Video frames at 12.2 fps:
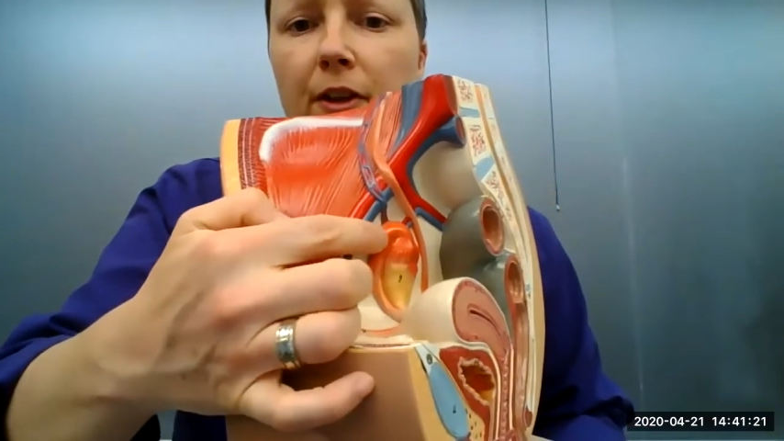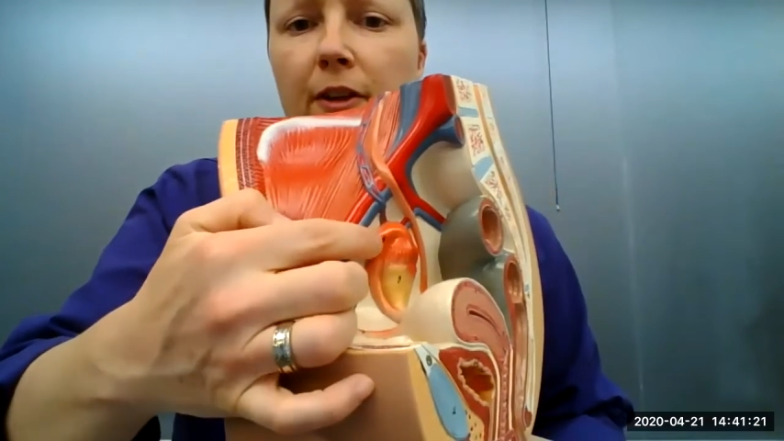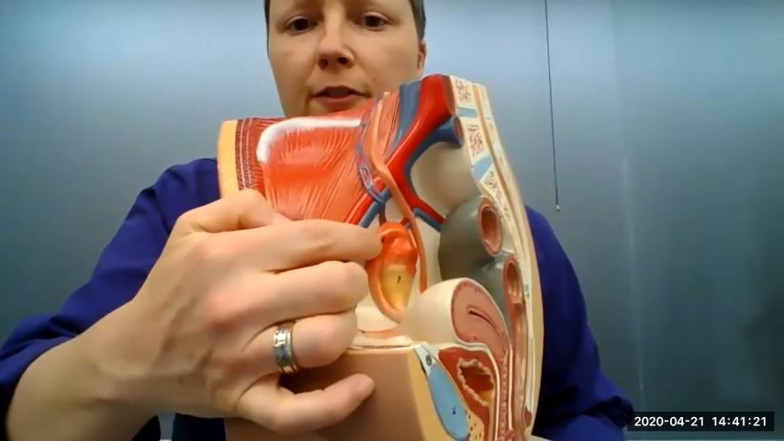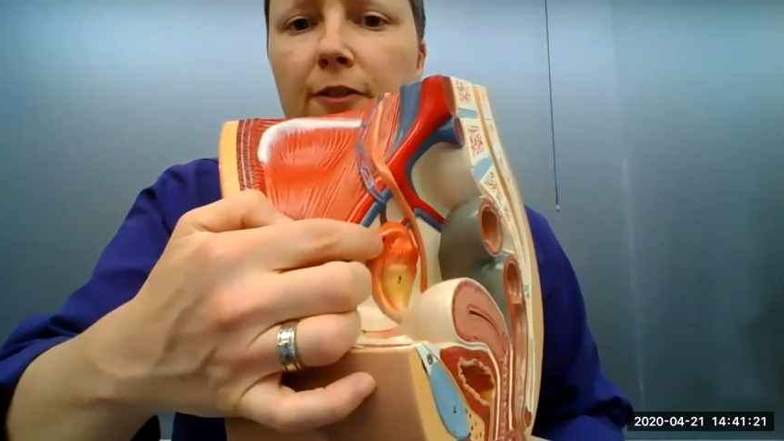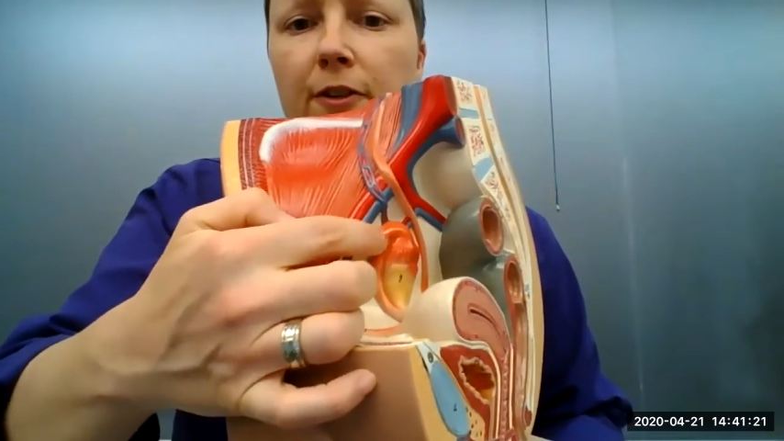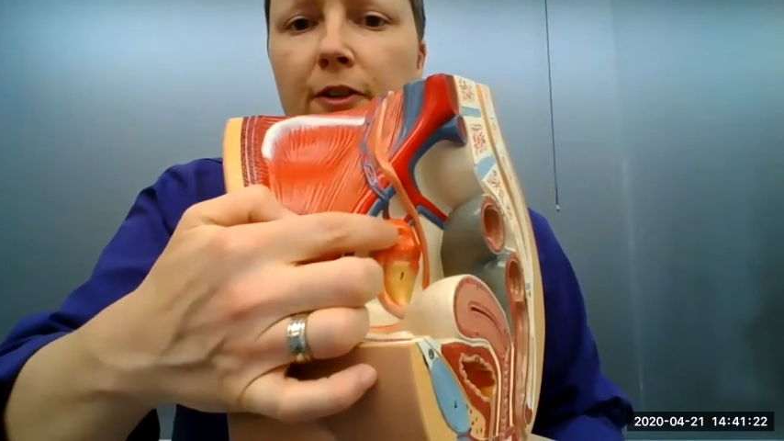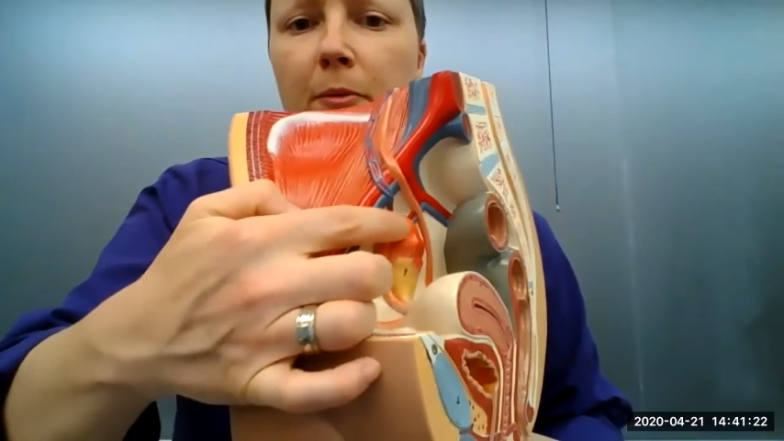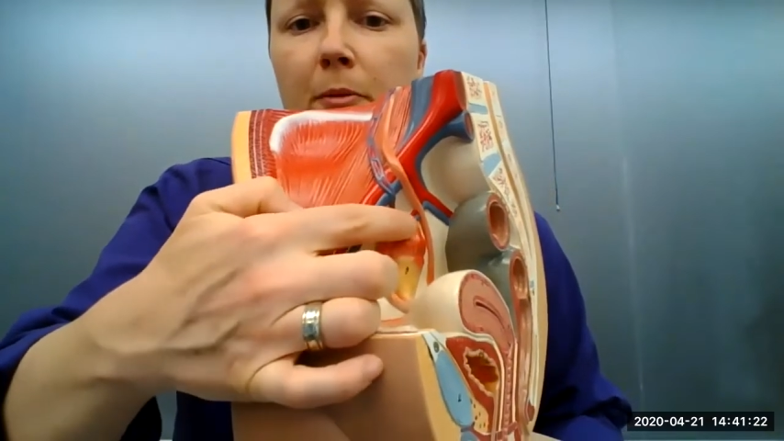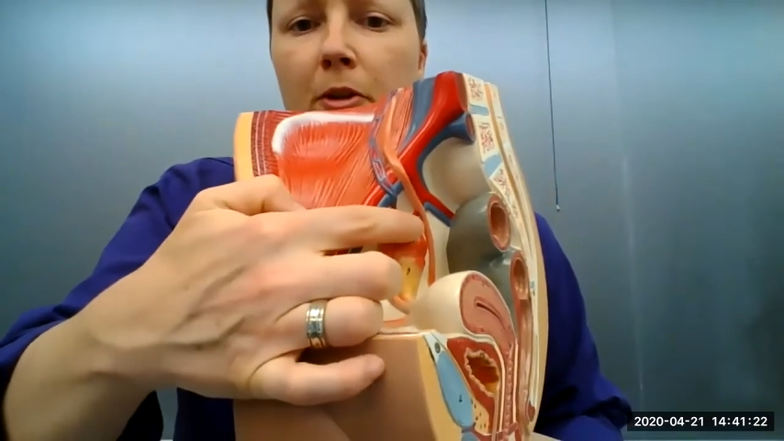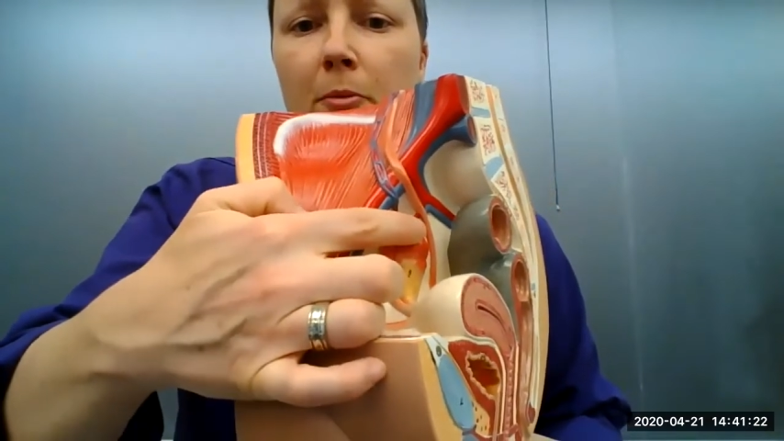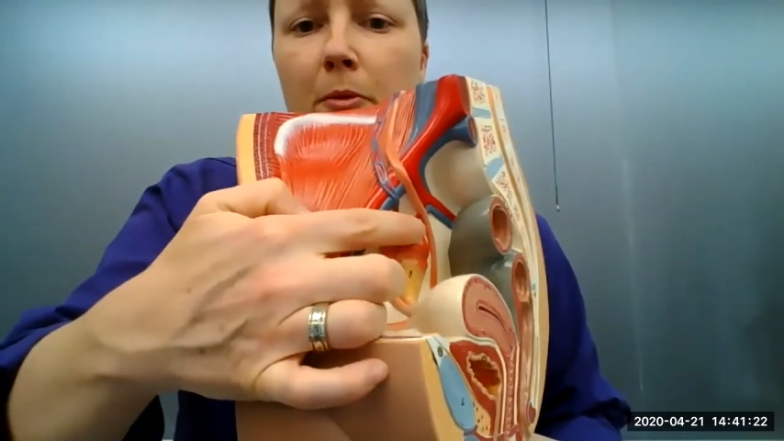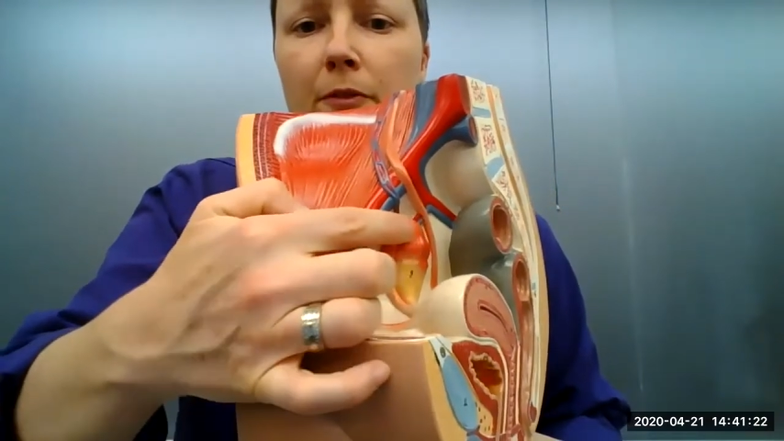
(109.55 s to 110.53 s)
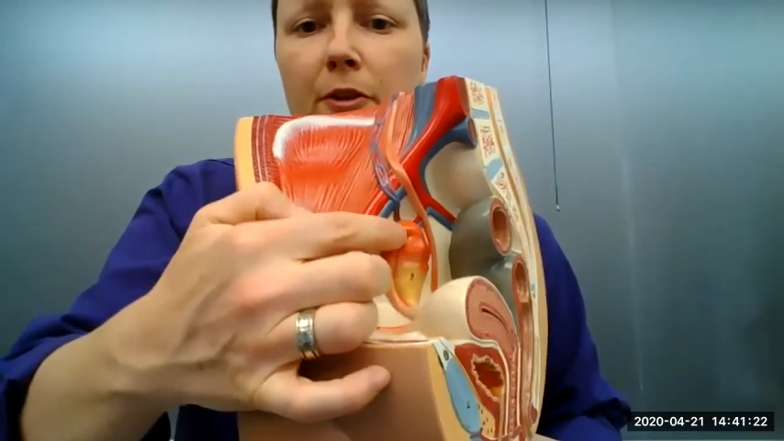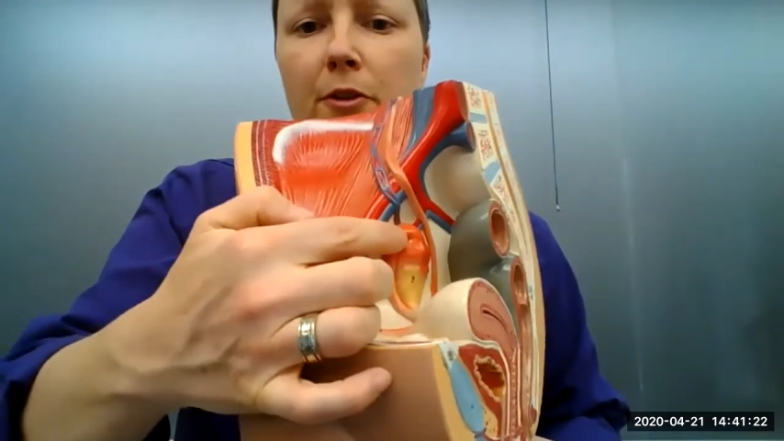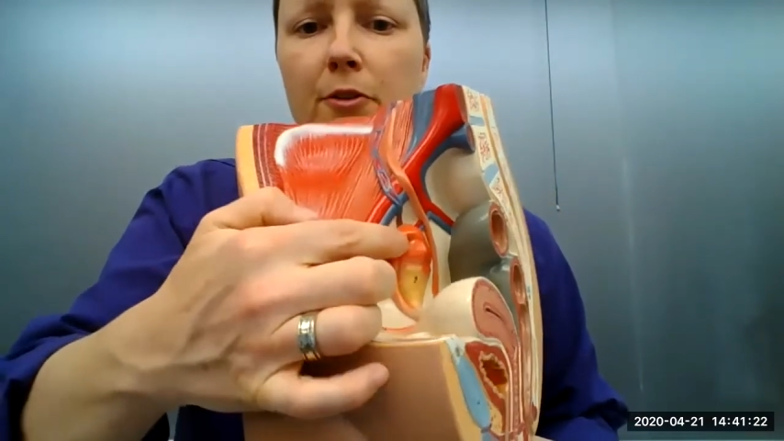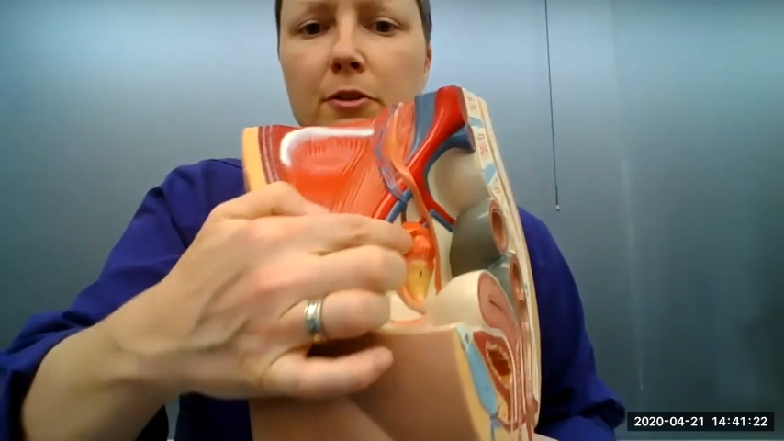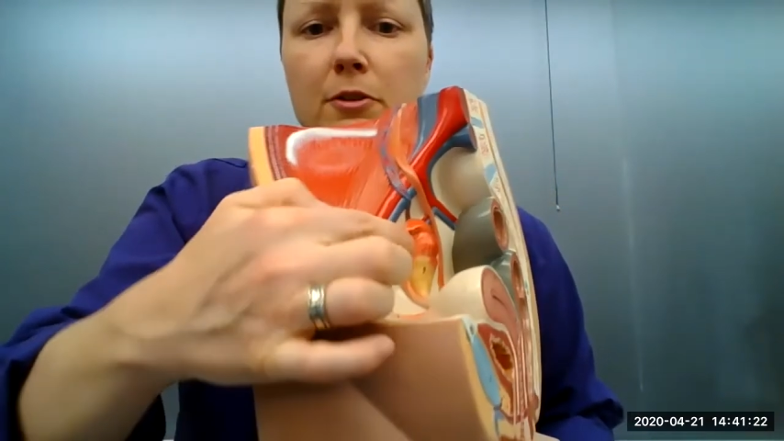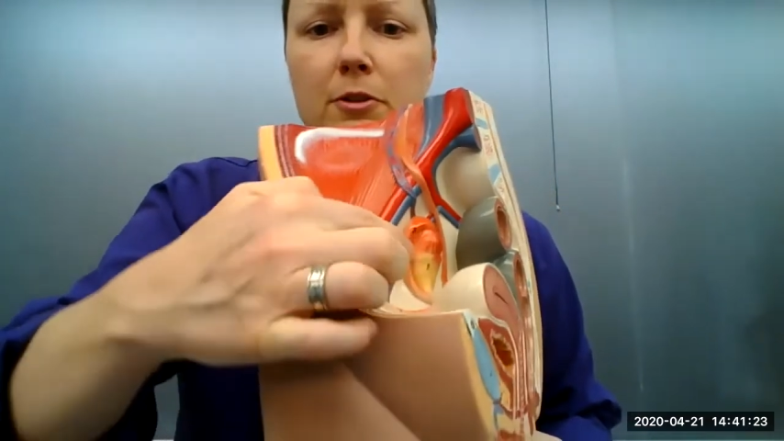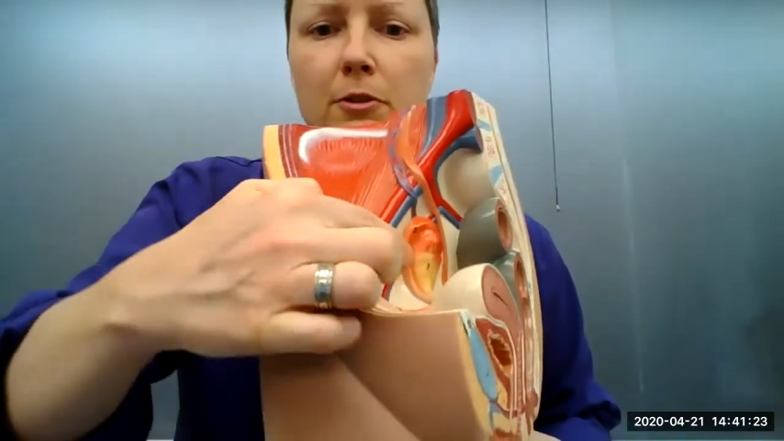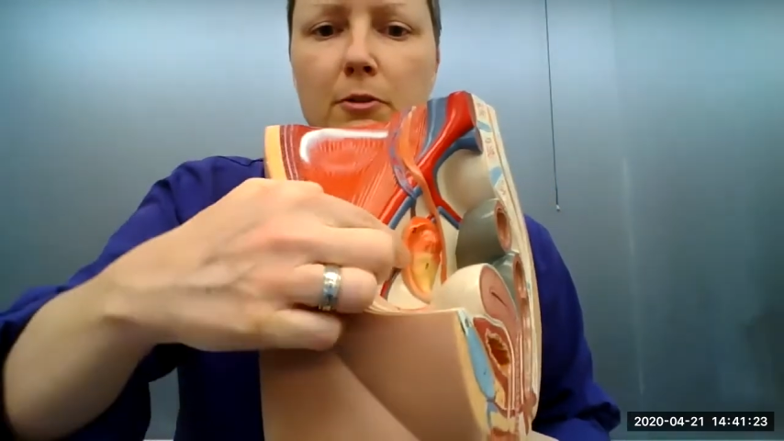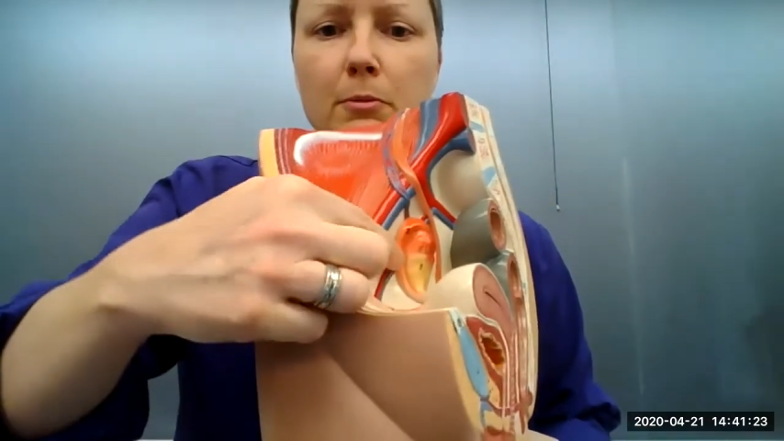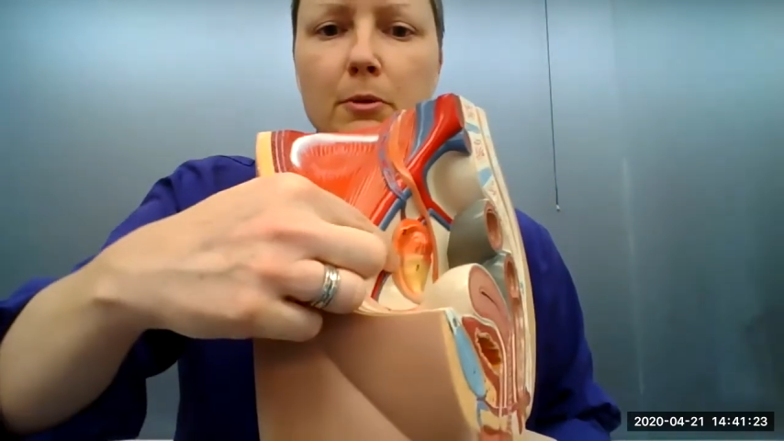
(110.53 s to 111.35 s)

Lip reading: infundibulum of the uterine tube.